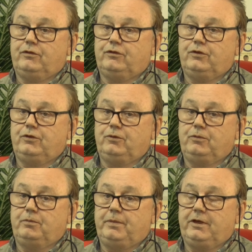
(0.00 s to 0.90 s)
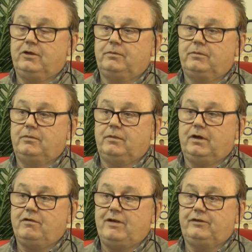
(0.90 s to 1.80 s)
to become
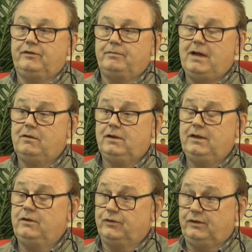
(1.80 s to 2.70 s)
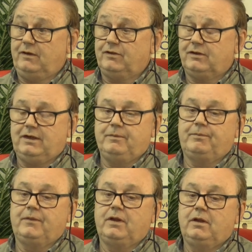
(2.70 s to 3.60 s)
aggressive mildly or seriously,
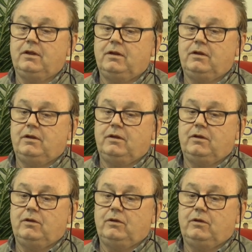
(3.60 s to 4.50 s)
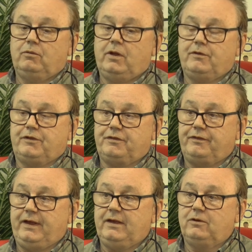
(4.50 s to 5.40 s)
yeah, whether it's
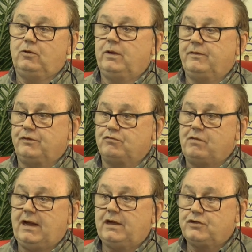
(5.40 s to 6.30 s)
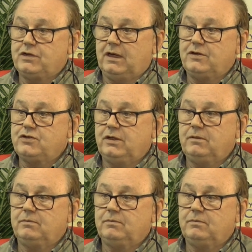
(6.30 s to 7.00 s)
fear or whether it's rank challenging,